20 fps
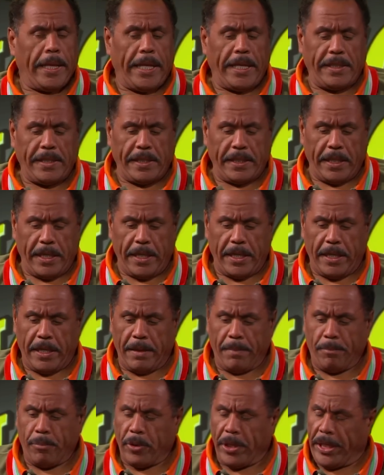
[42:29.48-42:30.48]
Let's
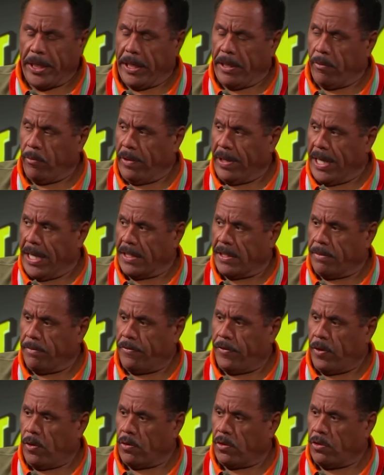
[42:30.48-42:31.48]
uh, bring in. We got some
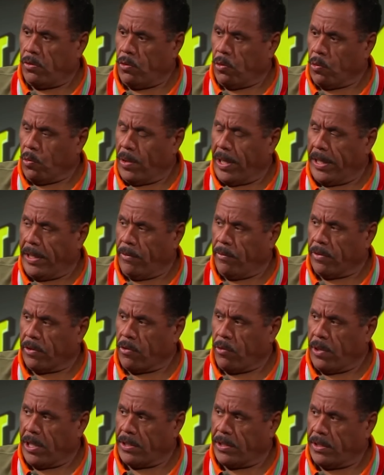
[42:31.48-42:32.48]
folks who are waiting with
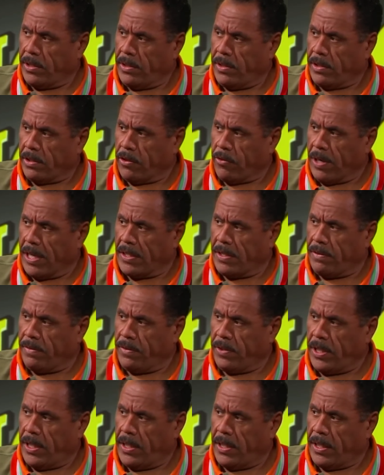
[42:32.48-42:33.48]
questions
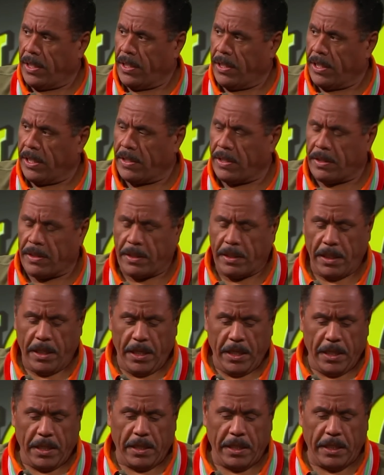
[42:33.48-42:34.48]
aggressively. Oh, let's
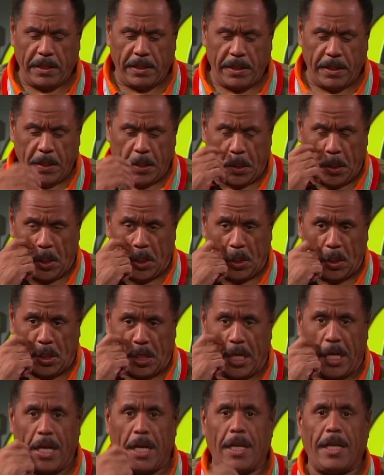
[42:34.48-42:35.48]
so let's
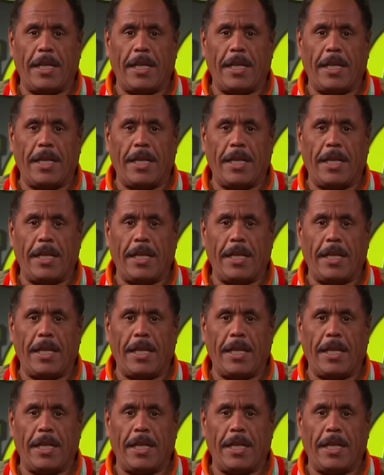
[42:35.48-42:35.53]
uh,